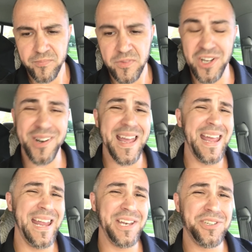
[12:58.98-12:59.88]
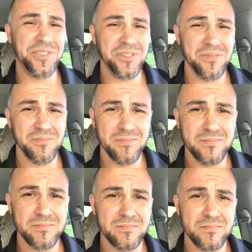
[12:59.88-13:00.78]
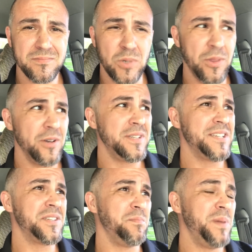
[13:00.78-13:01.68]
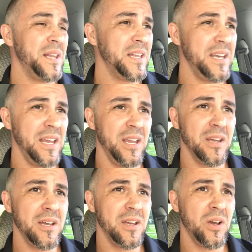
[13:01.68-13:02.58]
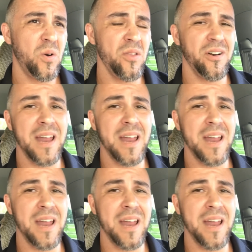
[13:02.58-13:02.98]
their age or their disability or their